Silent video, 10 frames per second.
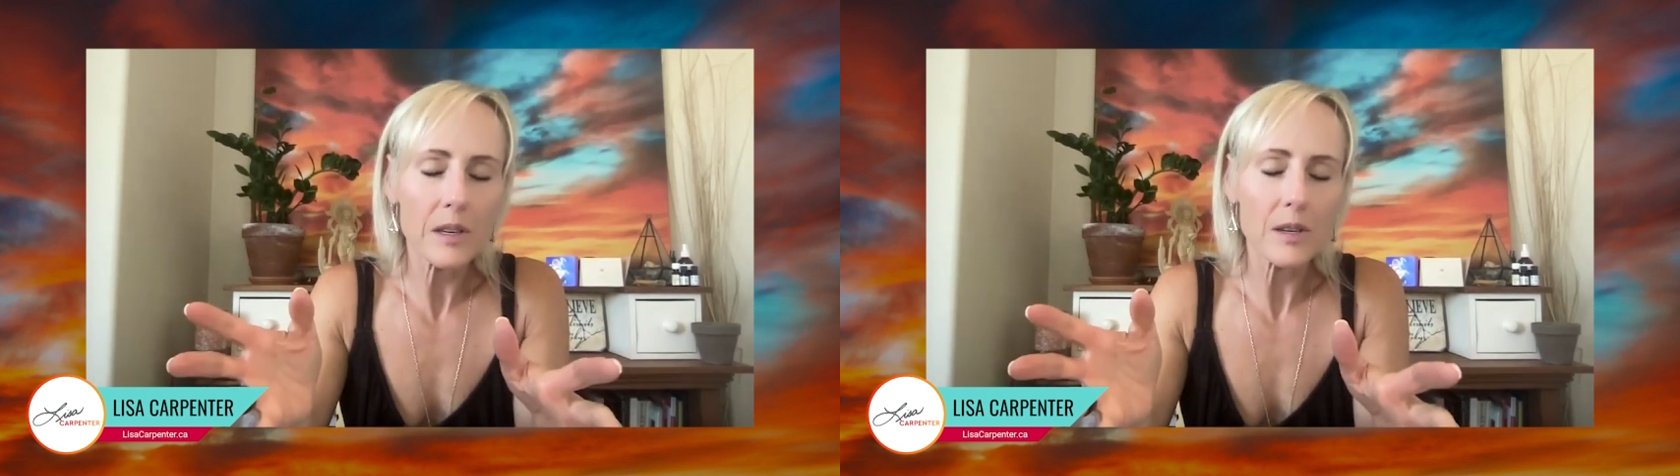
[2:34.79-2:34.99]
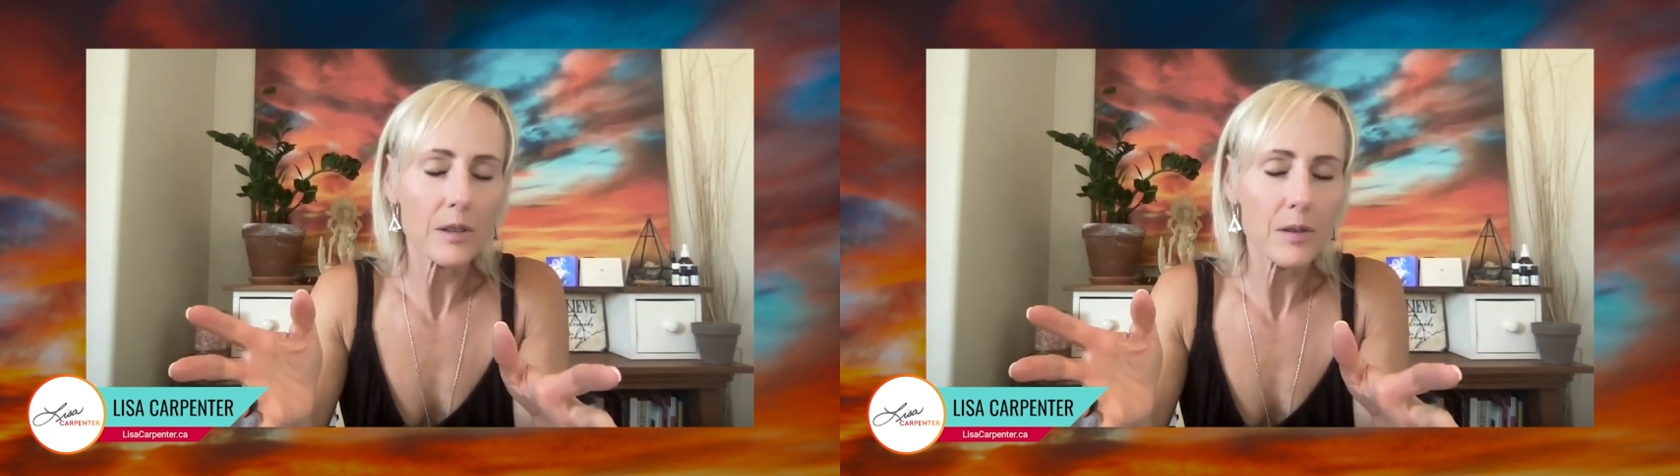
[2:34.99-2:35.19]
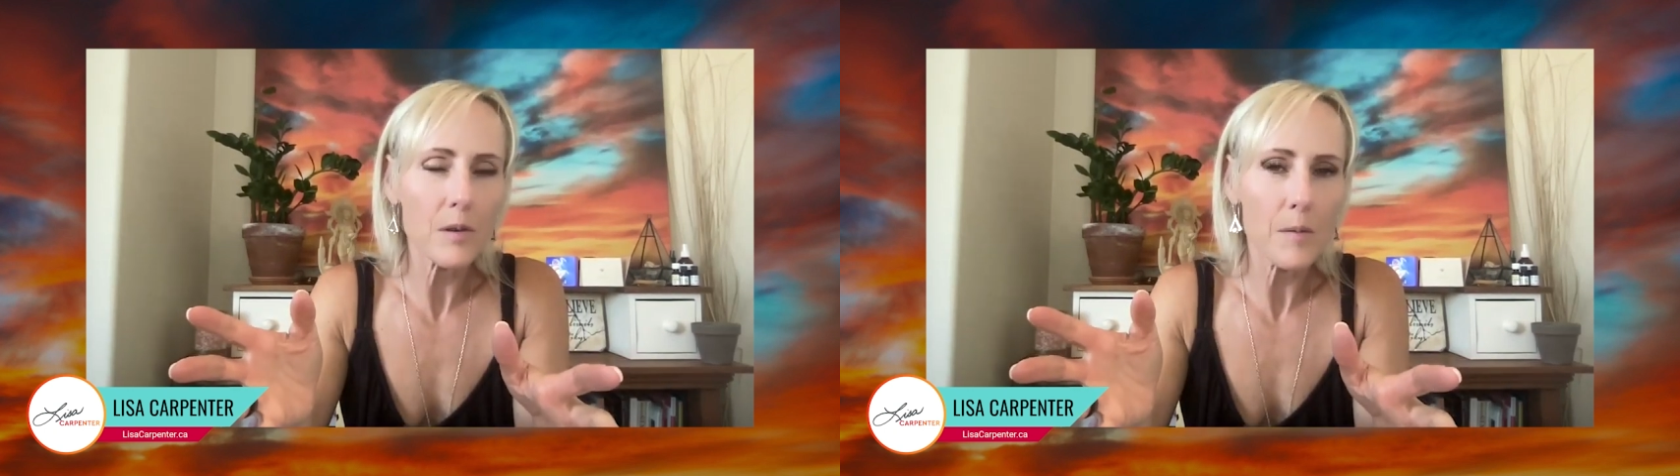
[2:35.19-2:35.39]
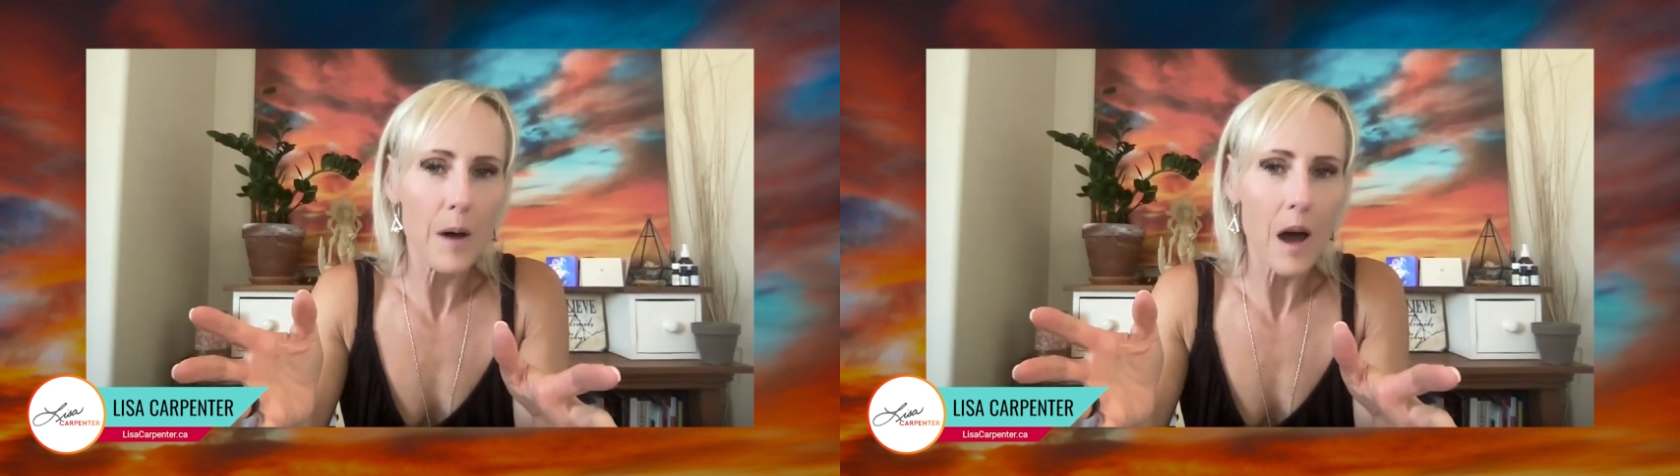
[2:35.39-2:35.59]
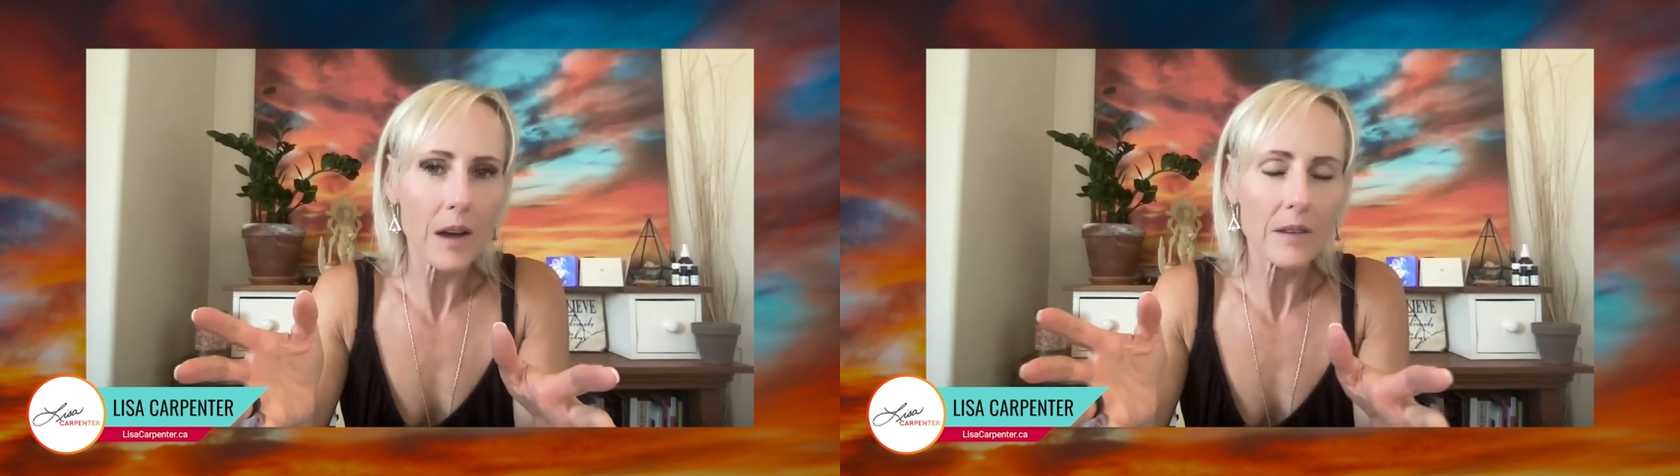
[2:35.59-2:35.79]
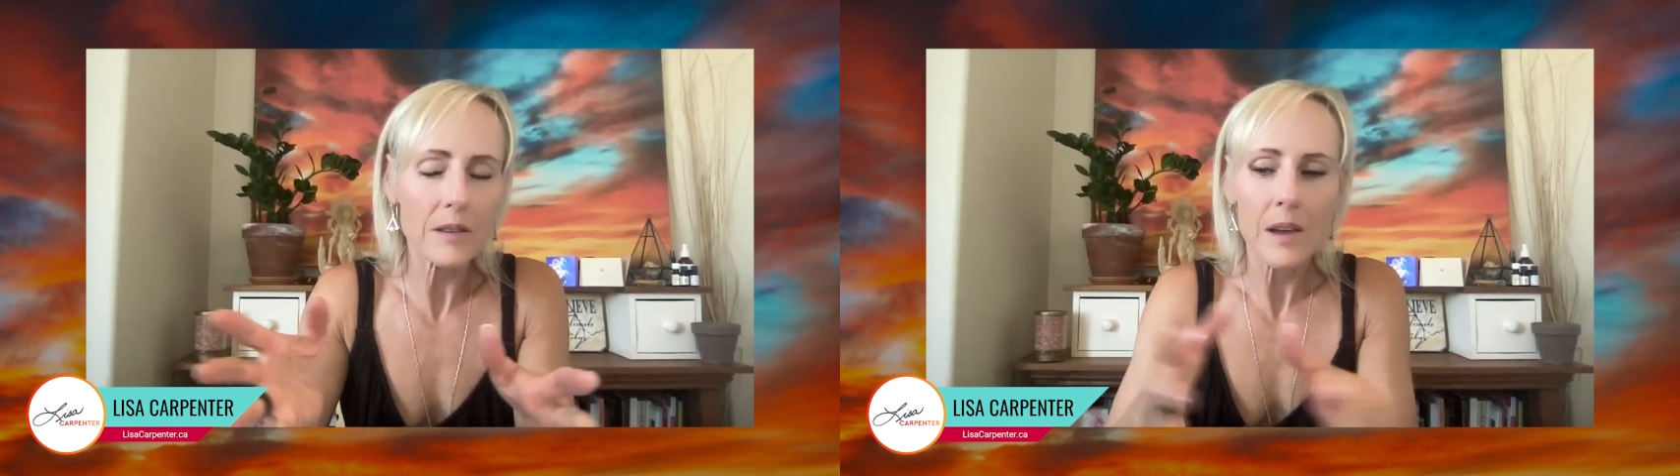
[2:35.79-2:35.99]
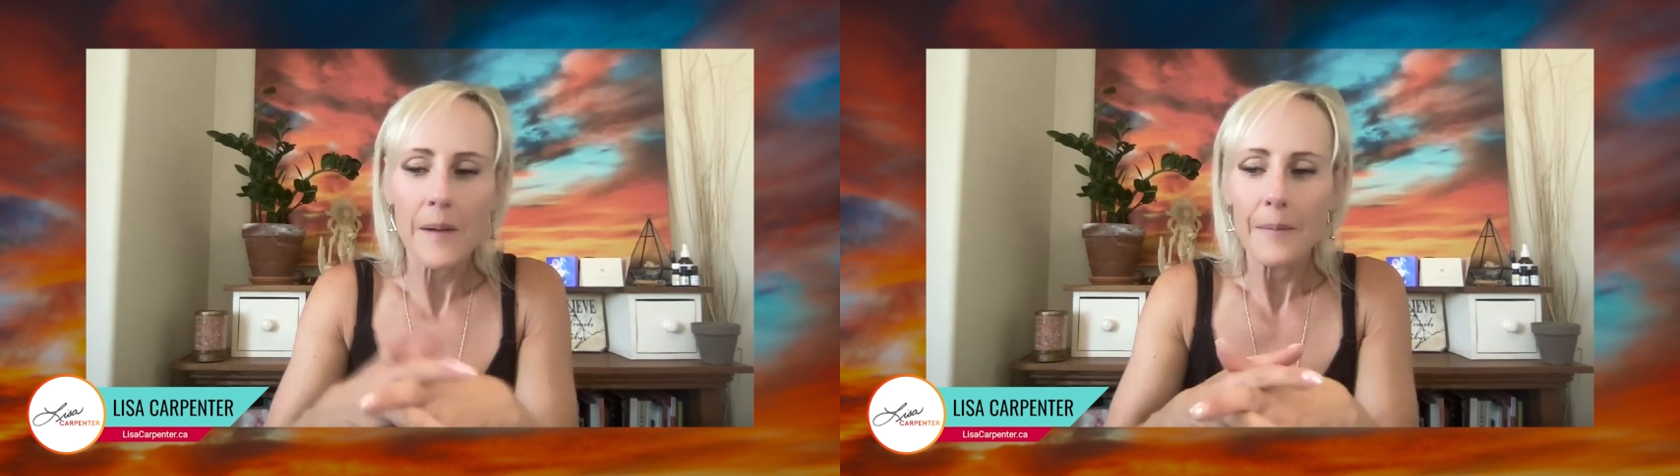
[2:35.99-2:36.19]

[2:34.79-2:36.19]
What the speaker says: in your toolbox.